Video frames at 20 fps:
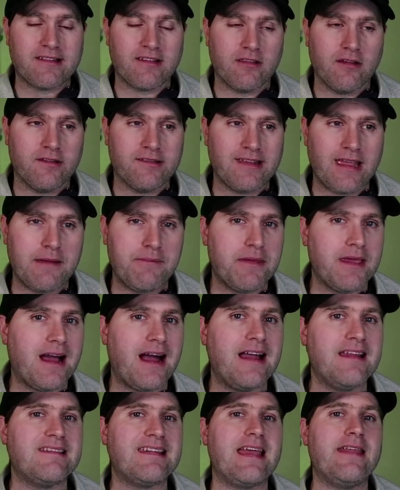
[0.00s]
those
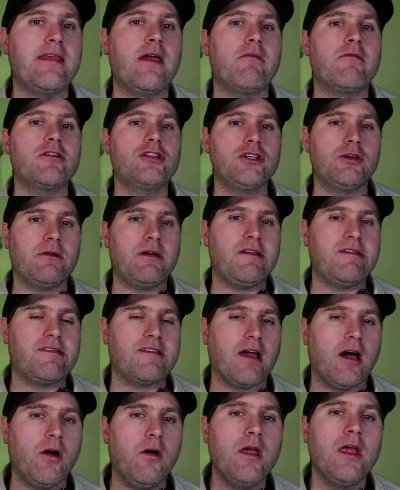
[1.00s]
APIs and they were doing
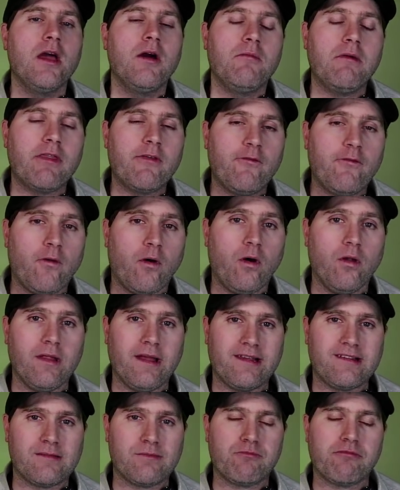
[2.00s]
so with full
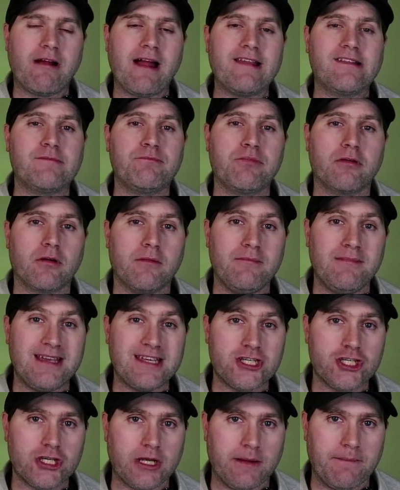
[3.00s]
express
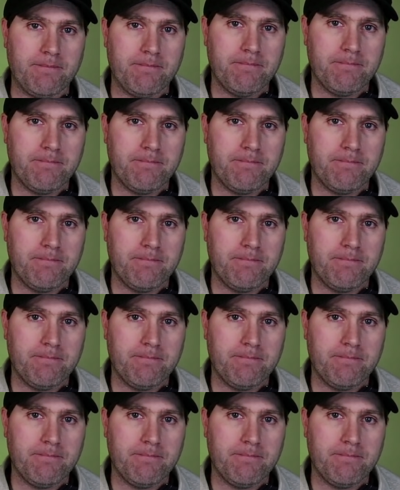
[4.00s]
permission.